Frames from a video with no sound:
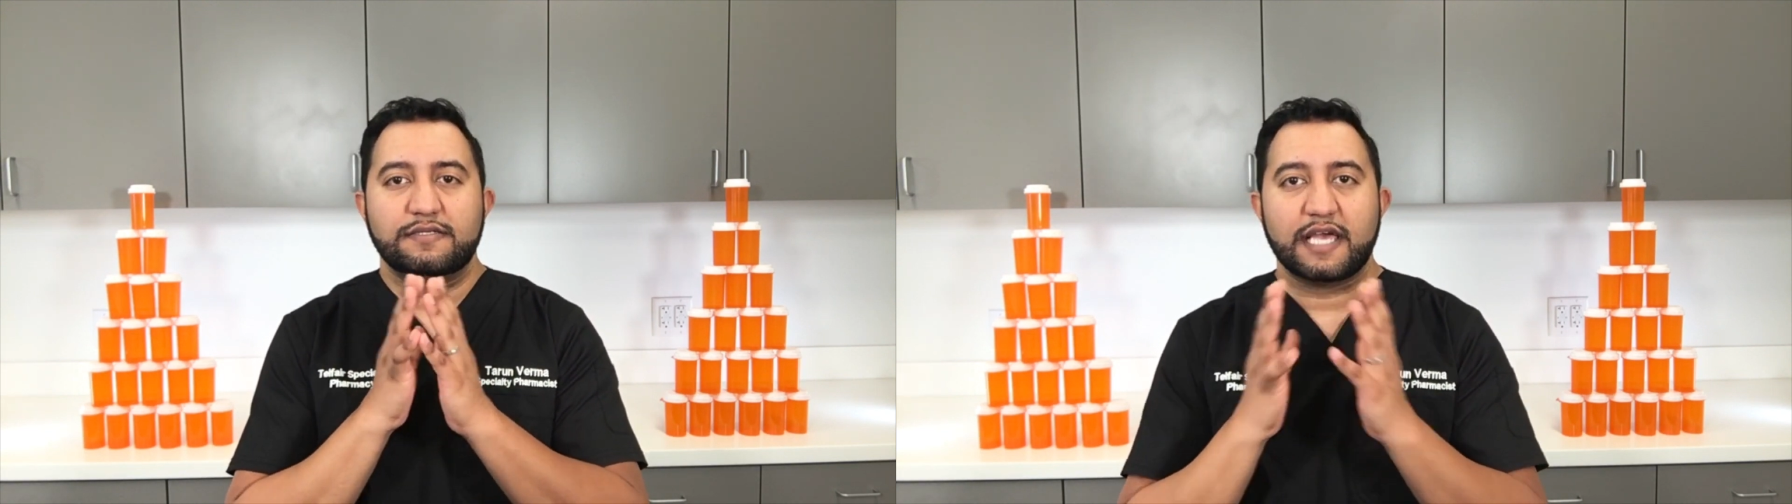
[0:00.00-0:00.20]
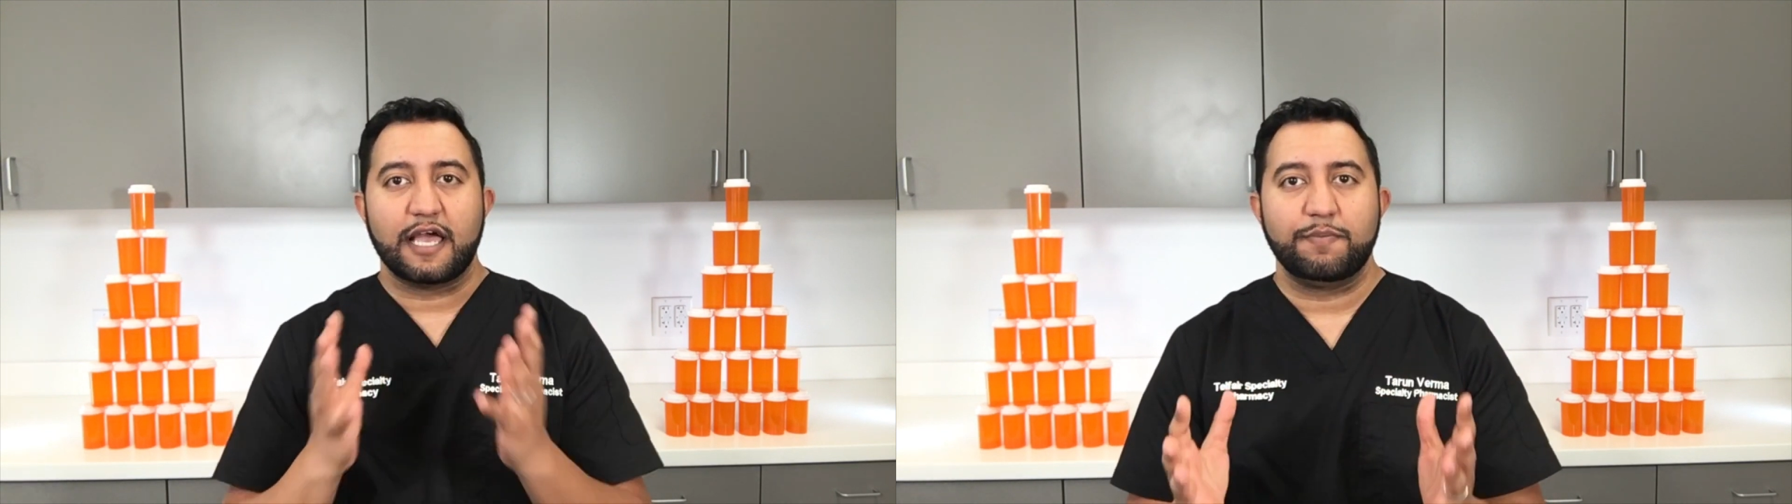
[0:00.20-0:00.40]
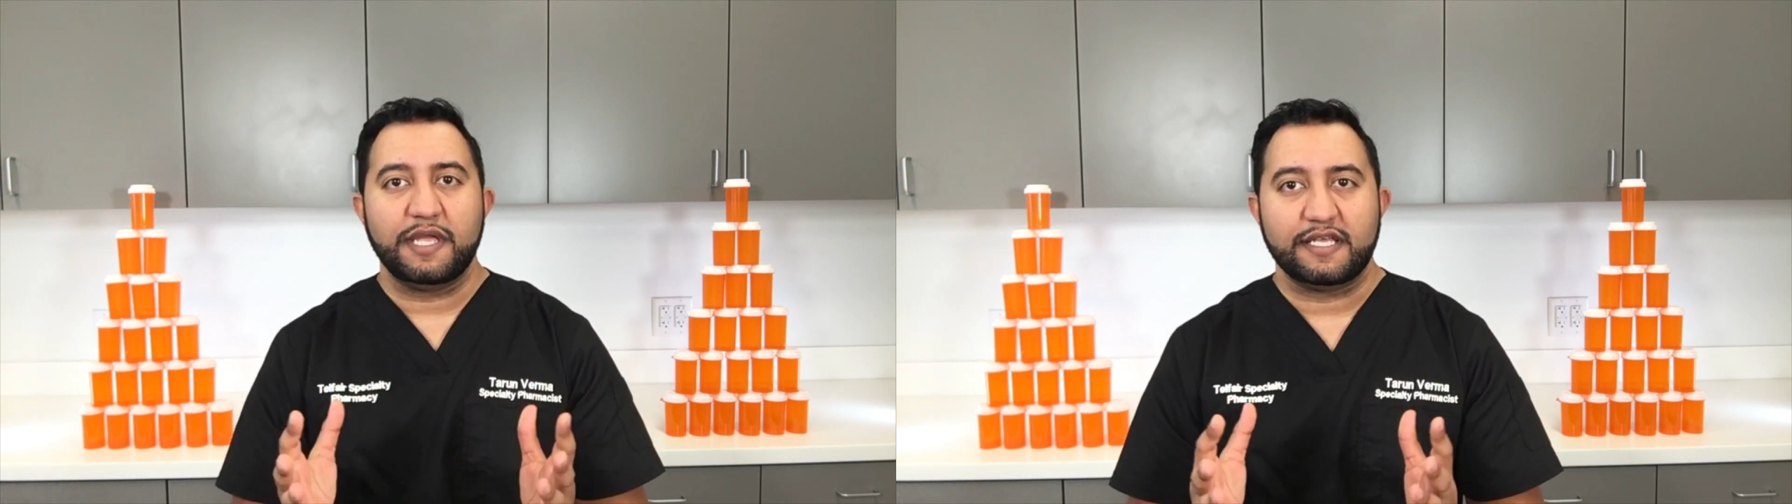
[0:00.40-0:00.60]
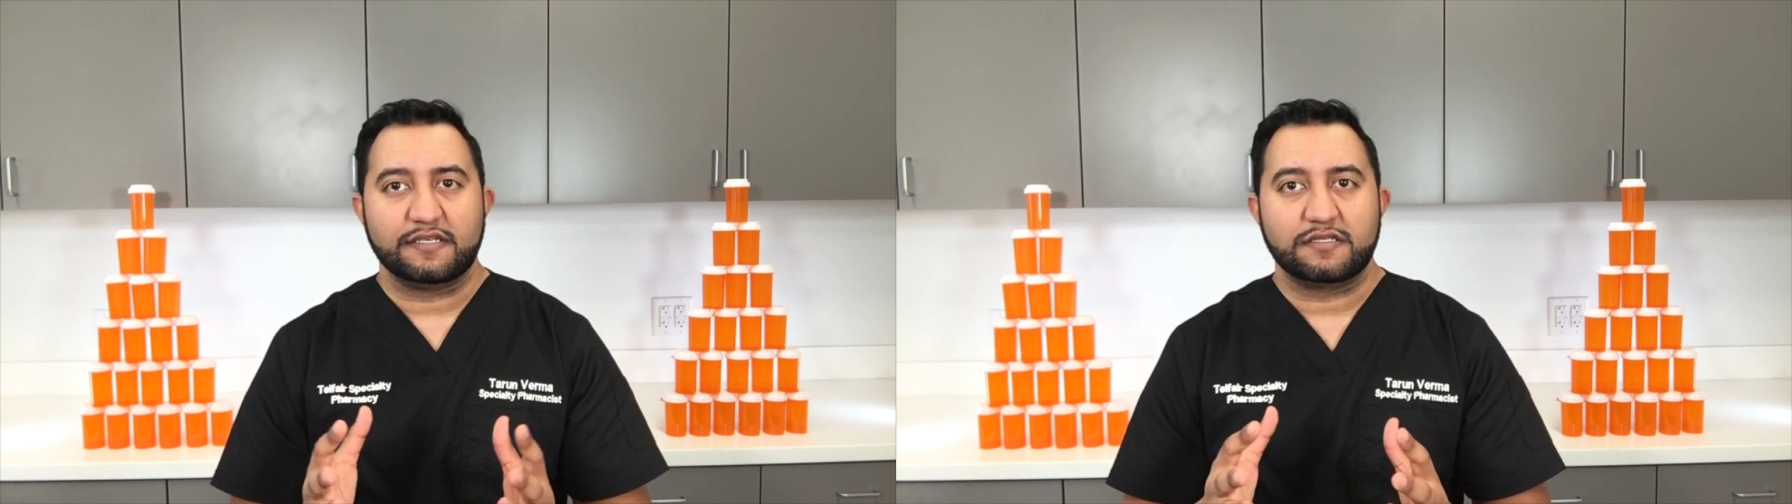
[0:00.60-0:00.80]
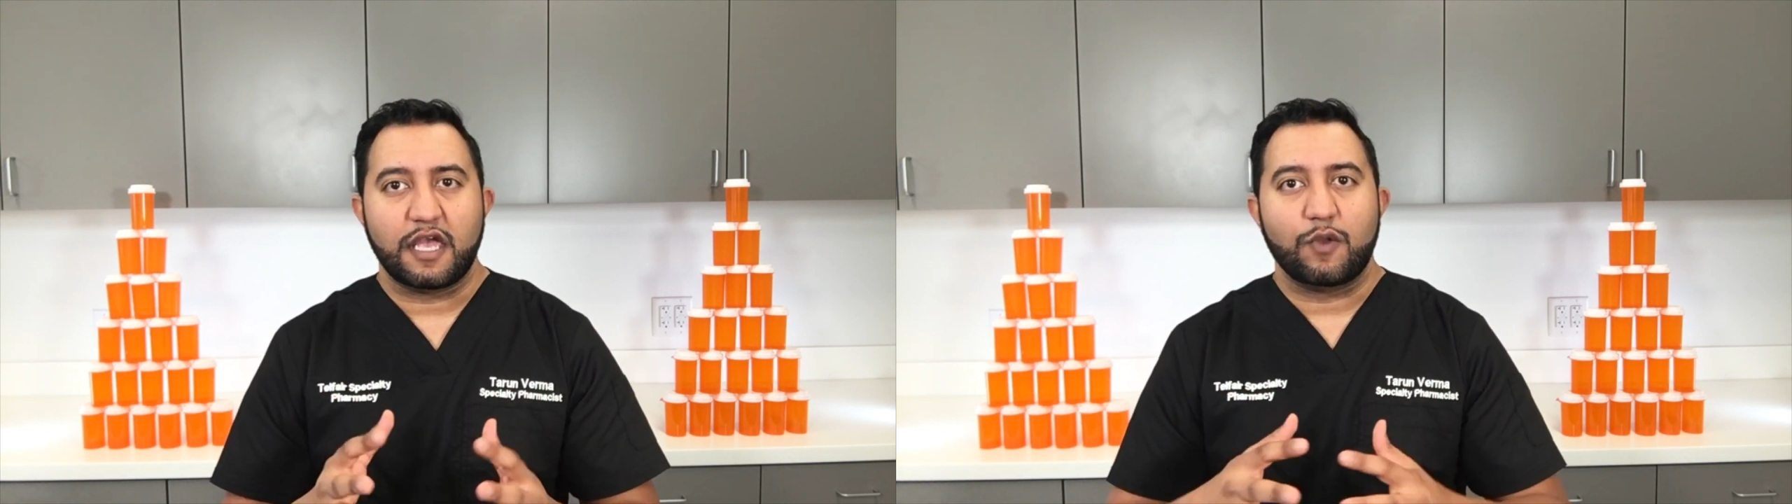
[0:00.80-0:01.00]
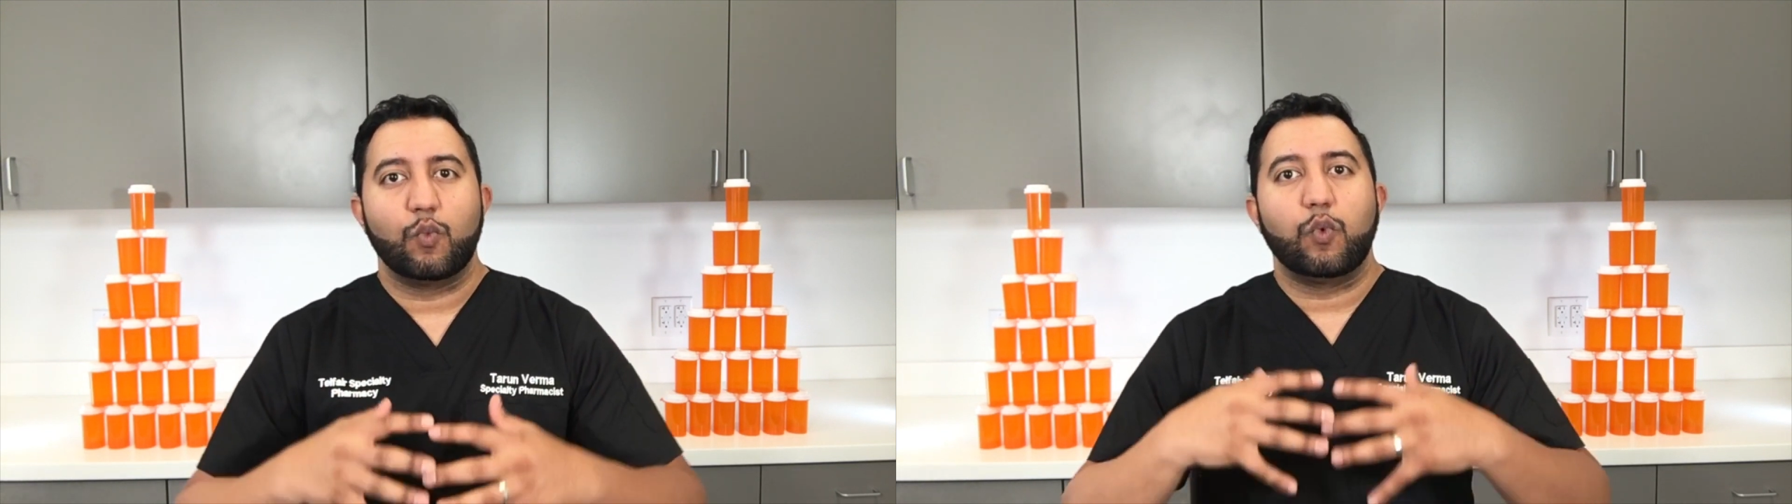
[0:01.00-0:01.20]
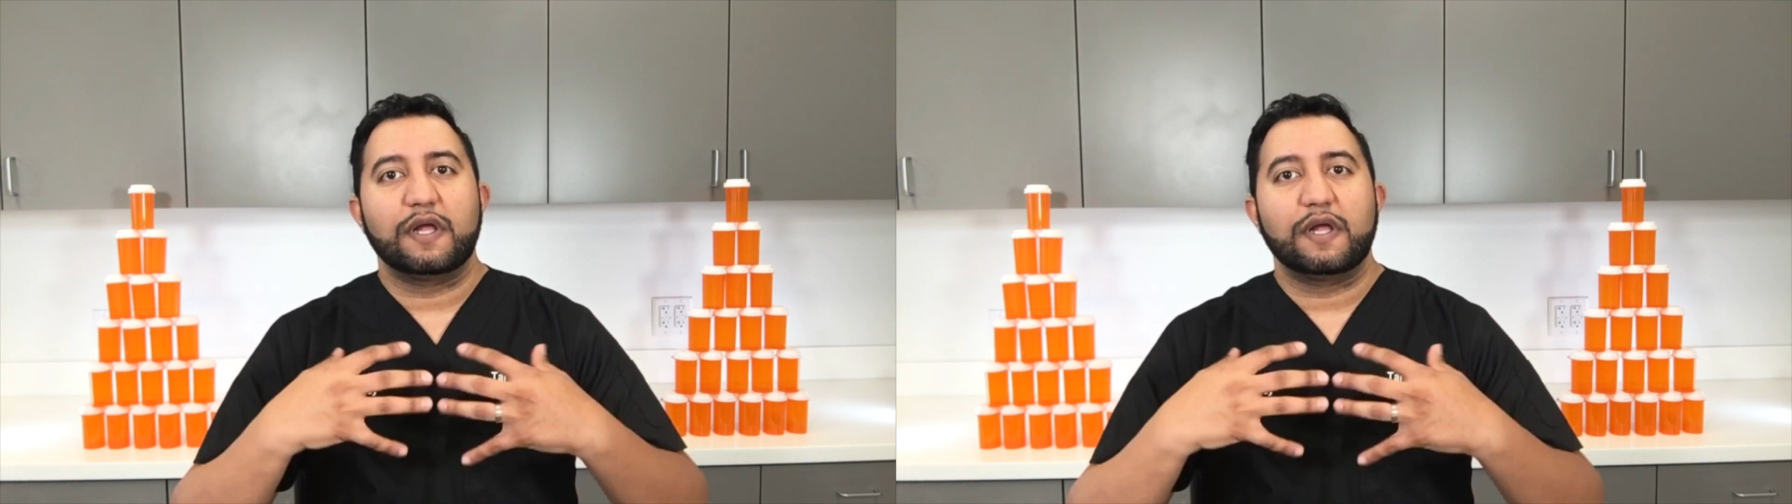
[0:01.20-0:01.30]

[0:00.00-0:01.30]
diabetes and